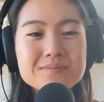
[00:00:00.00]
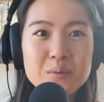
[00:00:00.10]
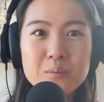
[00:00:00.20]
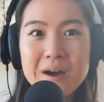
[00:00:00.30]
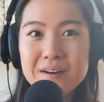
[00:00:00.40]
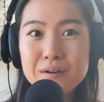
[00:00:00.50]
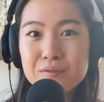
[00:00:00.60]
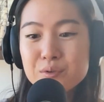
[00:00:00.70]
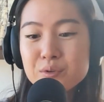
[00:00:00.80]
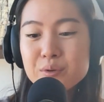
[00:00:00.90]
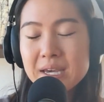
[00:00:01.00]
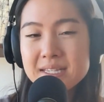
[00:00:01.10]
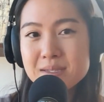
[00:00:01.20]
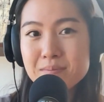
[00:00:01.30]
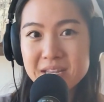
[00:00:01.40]
Well, voodoo
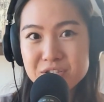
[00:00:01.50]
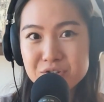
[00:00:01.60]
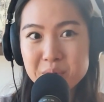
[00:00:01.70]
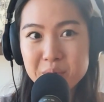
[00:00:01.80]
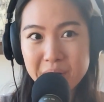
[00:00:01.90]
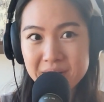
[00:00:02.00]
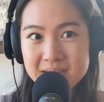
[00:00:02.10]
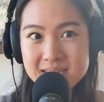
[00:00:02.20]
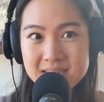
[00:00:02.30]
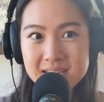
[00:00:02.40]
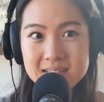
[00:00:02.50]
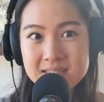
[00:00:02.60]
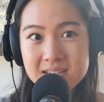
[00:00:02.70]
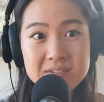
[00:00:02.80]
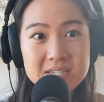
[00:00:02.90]
hits mainstream awareness in
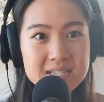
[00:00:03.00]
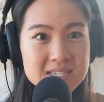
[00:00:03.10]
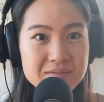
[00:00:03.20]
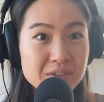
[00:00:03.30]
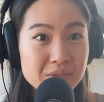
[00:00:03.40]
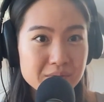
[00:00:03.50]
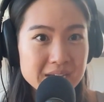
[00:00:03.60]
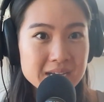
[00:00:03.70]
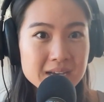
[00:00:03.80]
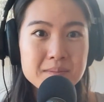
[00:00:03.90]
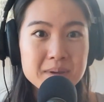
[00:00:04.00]
1773